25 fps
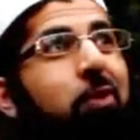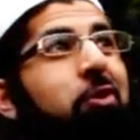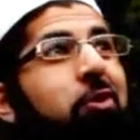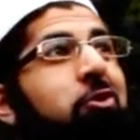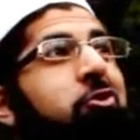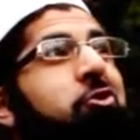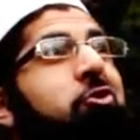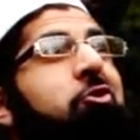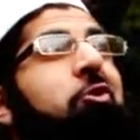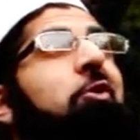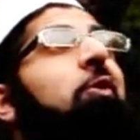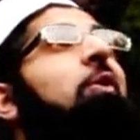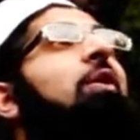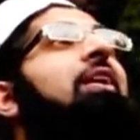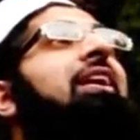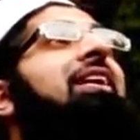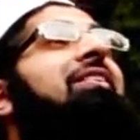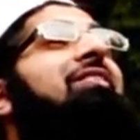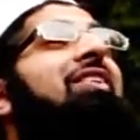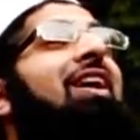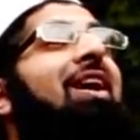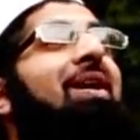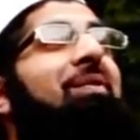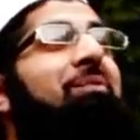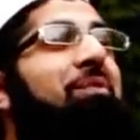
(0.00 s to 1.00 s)
We should
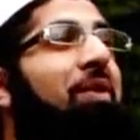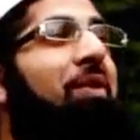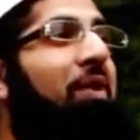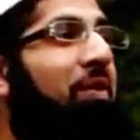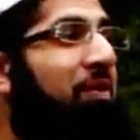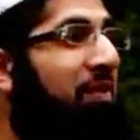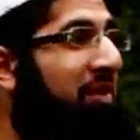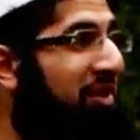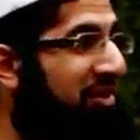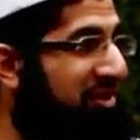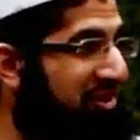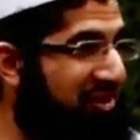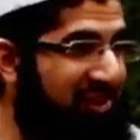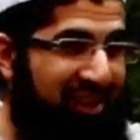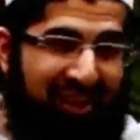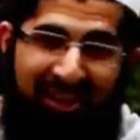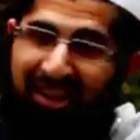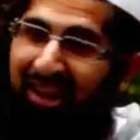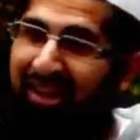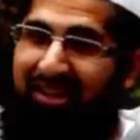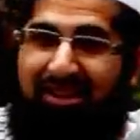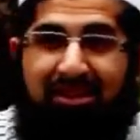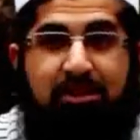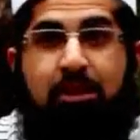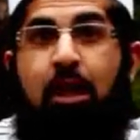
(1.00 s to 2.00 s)
all live
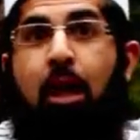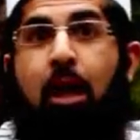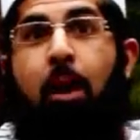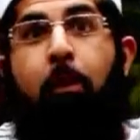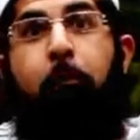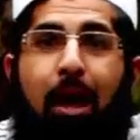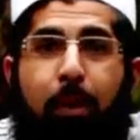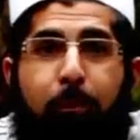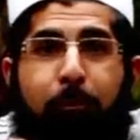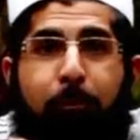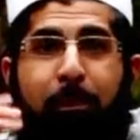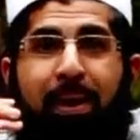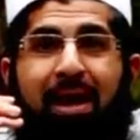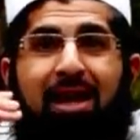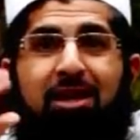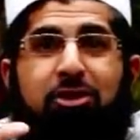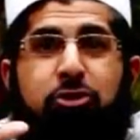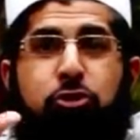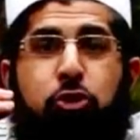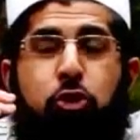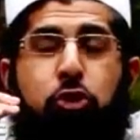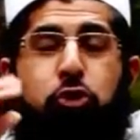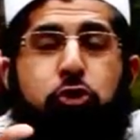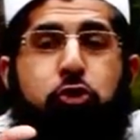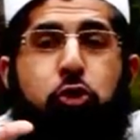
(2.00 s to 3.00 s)
harmoniously and like this. It
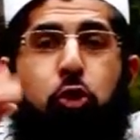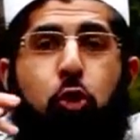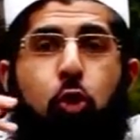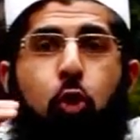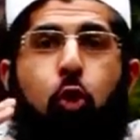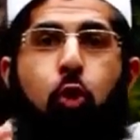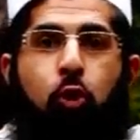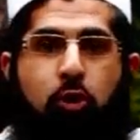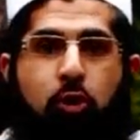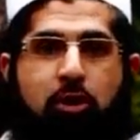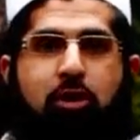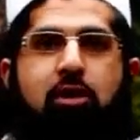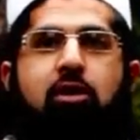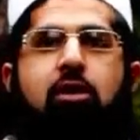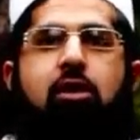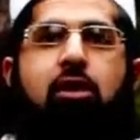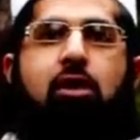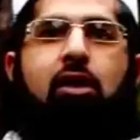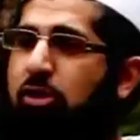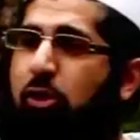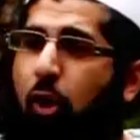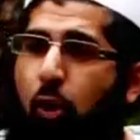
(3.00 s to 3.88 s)
makes good talk.